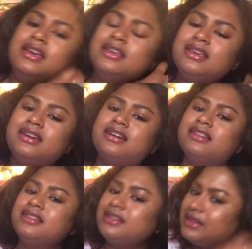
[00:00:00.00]
yeah, other
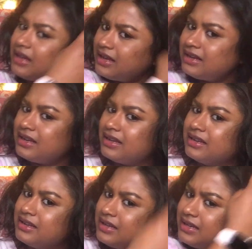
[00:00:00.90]
than that,
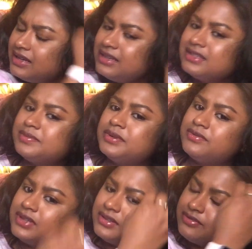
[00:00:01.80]
like, it's been
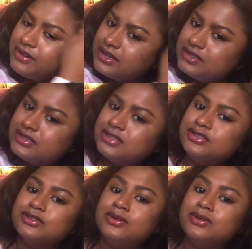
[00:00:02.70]
really fun to do.